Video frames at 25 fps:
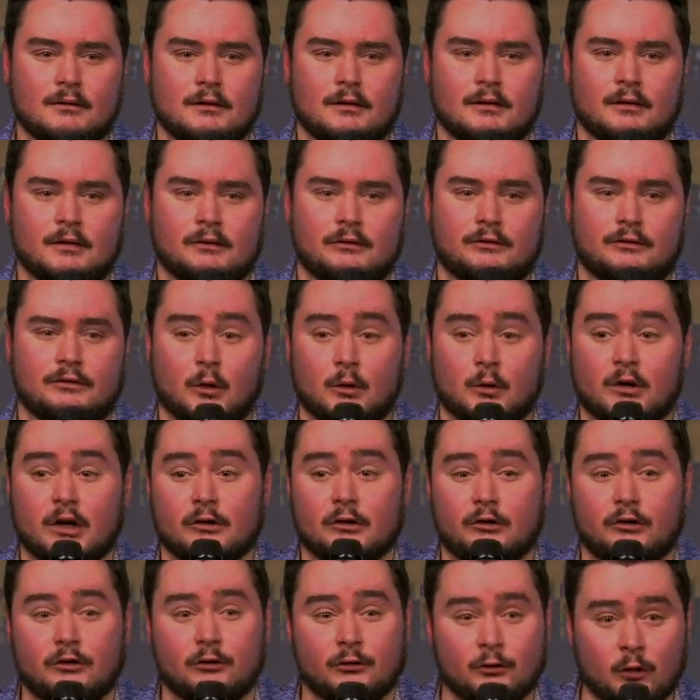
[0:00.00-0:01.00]
So
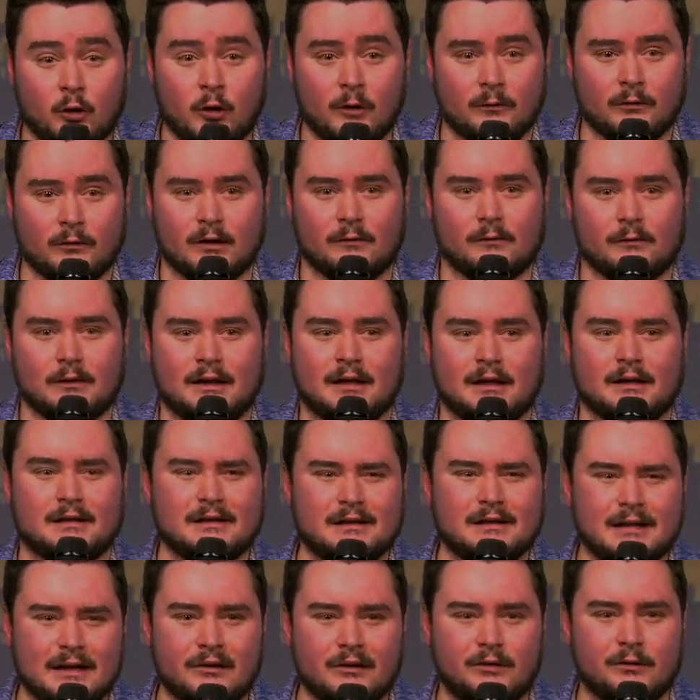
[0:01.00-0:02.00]
conservatively, at
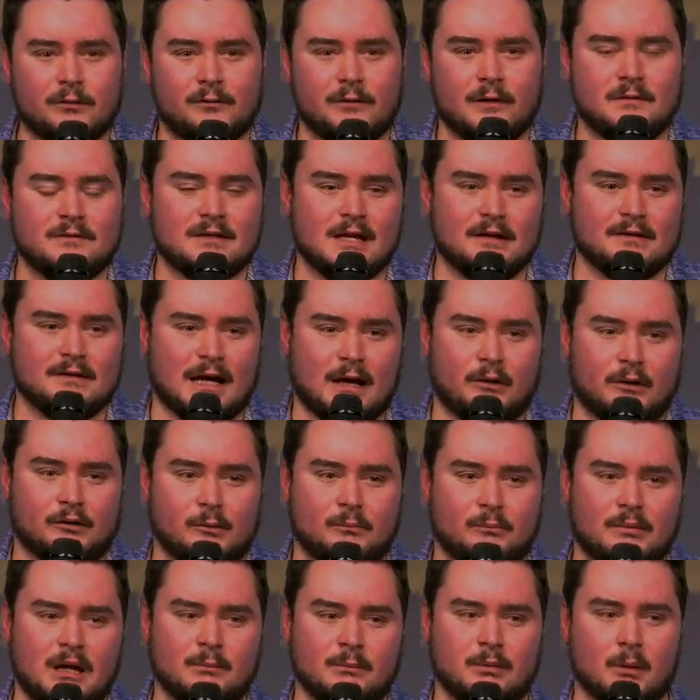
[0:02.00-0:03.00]
least 15,000
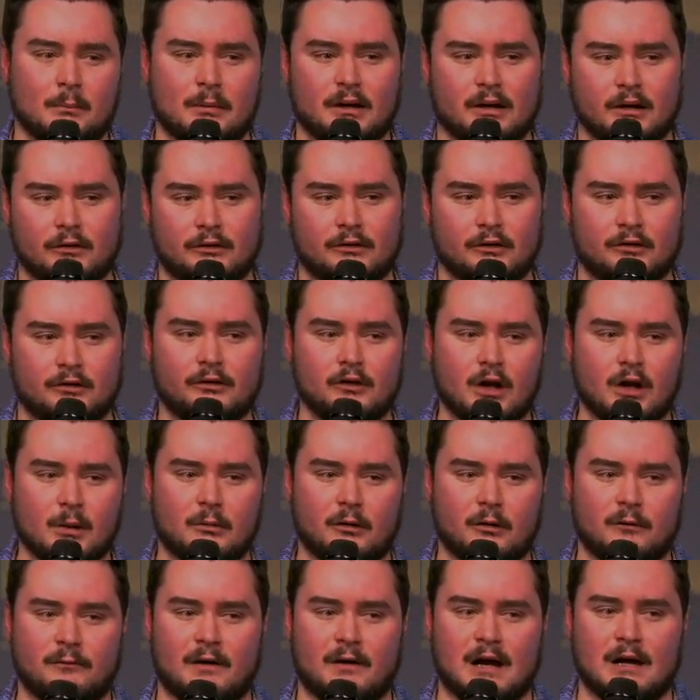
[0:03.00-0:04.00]
people, because this number
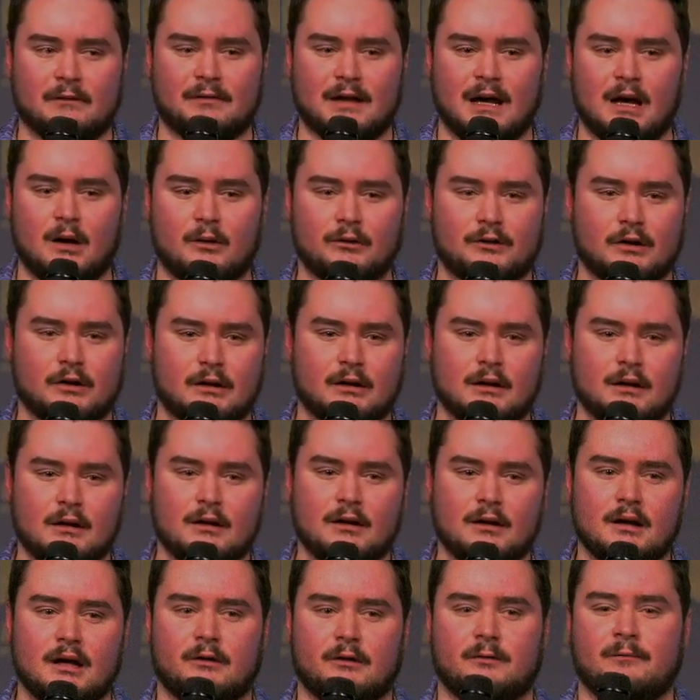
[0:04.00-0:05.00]
5,000
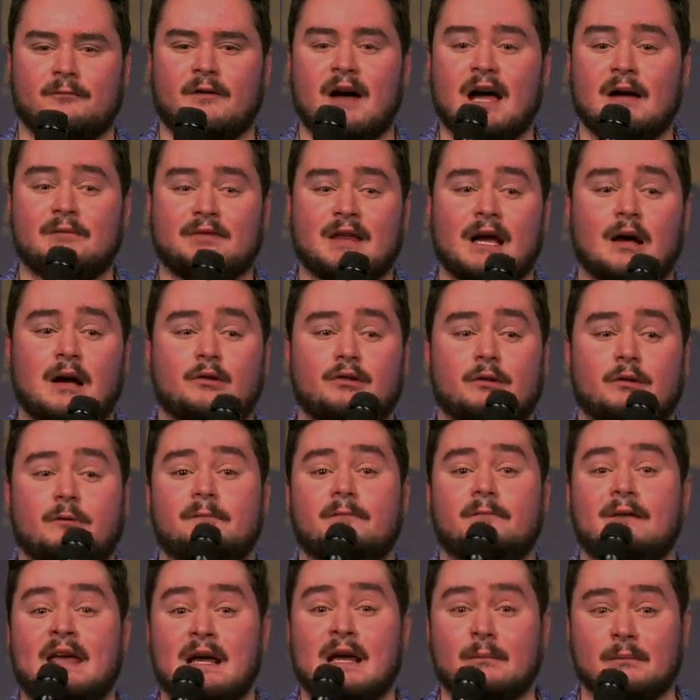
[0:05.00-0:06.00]
is 5,000
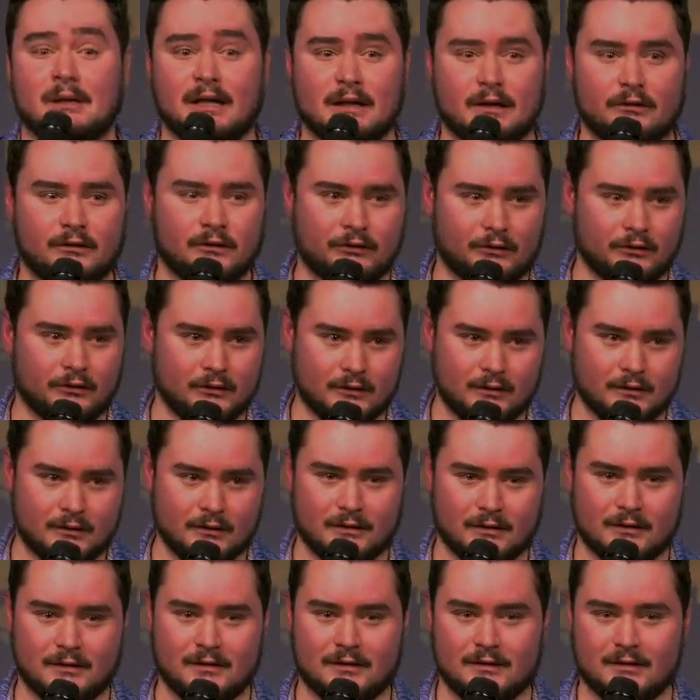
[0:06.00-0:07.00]
families,
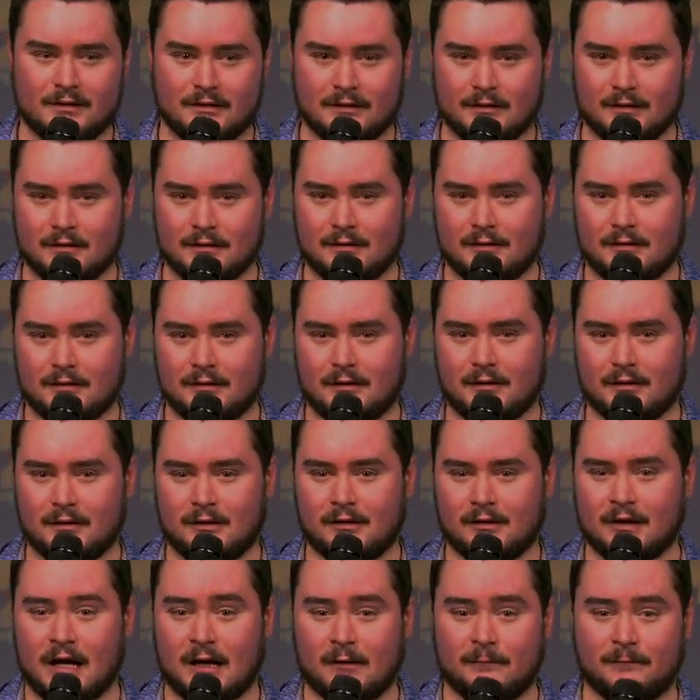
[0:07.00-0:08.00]

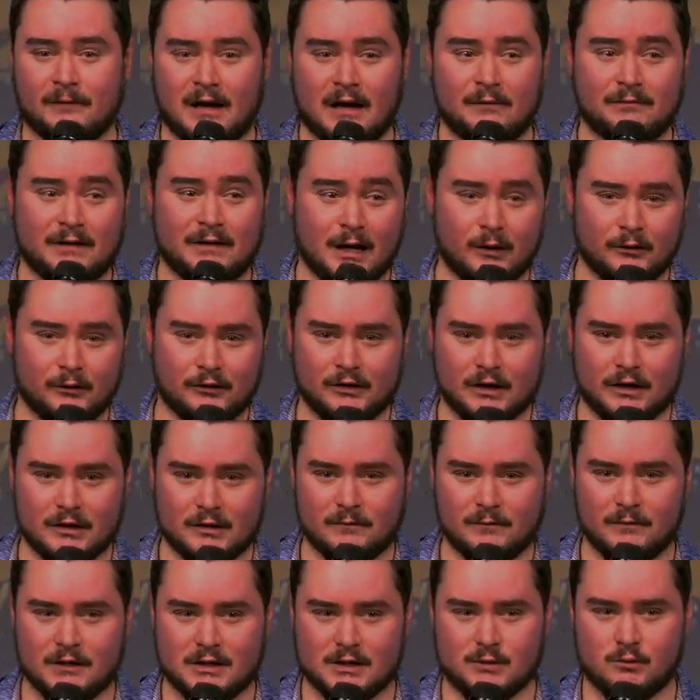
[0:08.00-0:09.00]
not 5,000
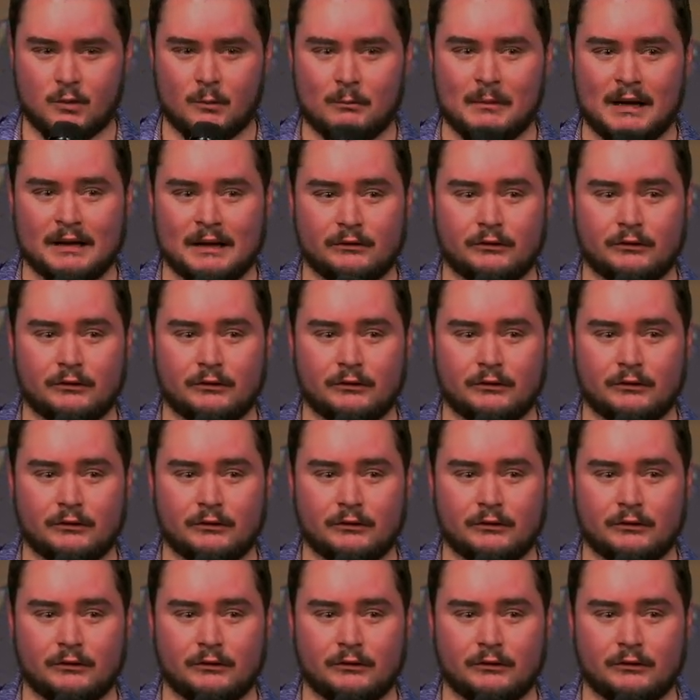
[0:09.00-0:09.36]
individual men.